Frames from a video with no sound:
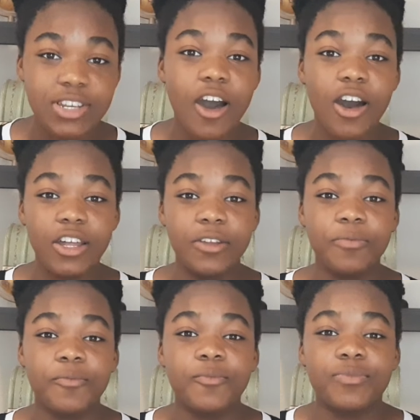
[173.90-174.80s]
it
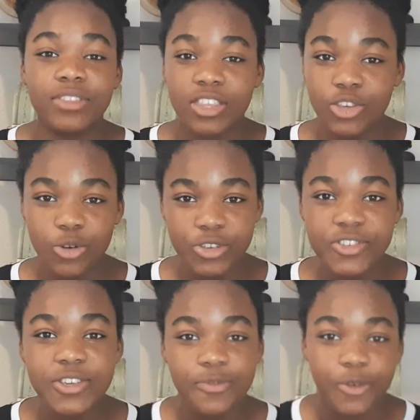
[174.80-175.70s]
on
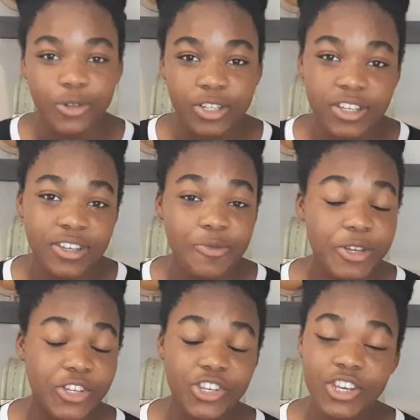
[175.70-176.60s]
your Z Fold,
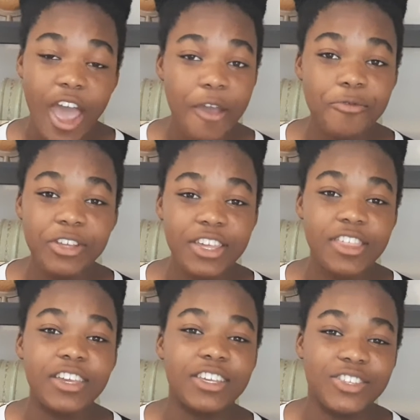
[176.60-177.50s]
which I
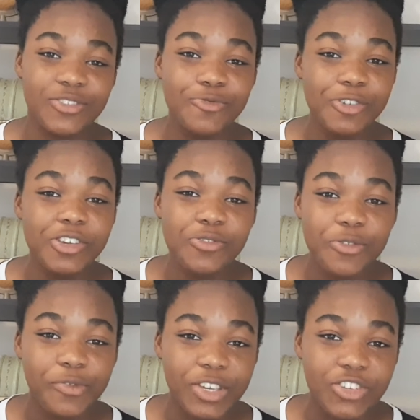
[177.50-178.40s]
really think is a really
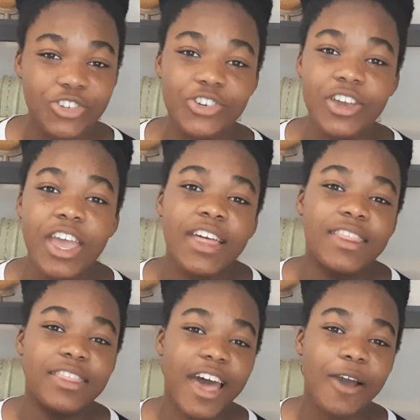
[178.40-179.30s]
cool feature
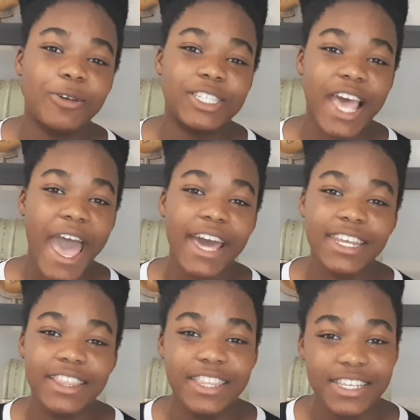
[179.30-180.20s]
that was
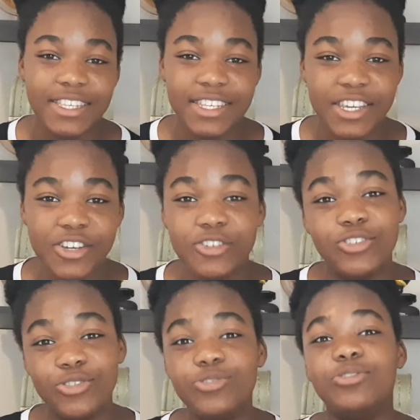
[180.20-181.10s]
added this
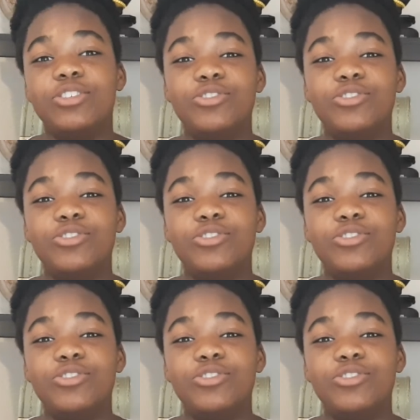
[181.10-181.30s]
year to